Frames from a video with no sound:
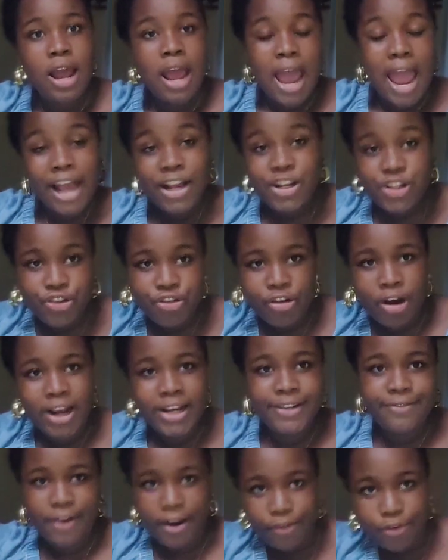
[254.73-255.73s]
Extra
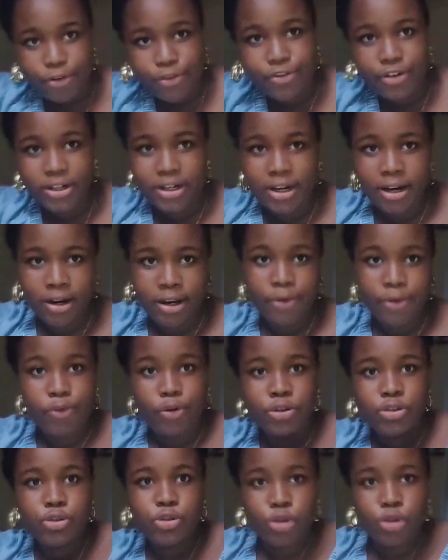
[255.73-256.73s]
is 500 naira. If you
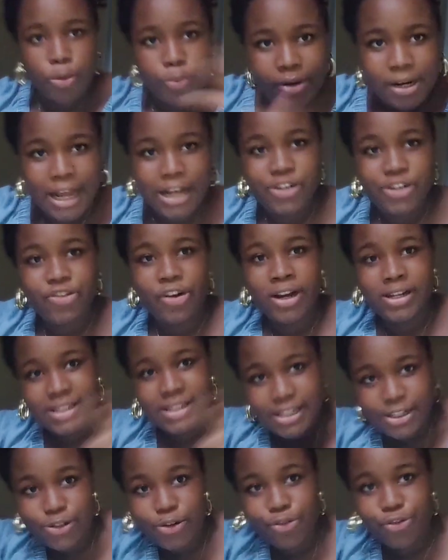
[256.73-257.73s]
want double extra,
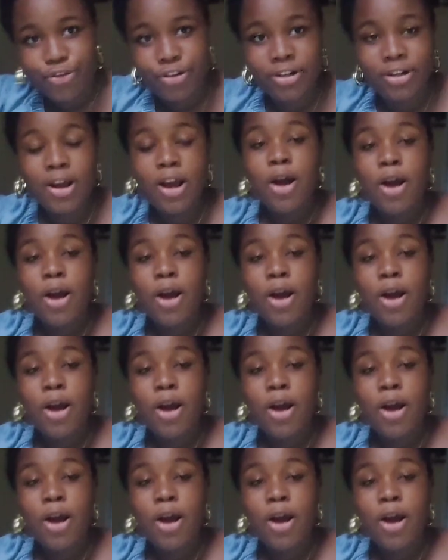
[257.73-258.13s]
600.